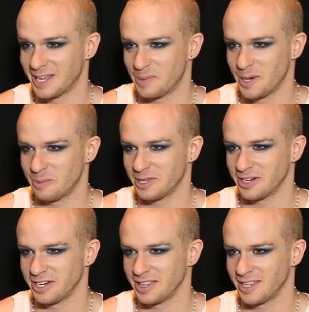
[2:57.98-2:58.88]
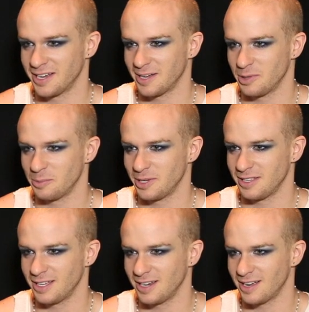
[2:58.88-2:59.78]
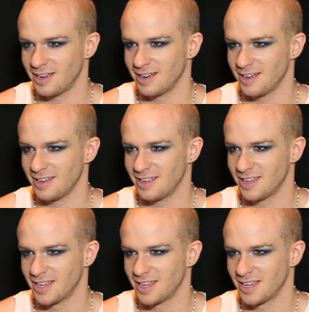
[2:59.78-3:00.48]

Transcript: that people are gonna think I'm the male Lady Gaga?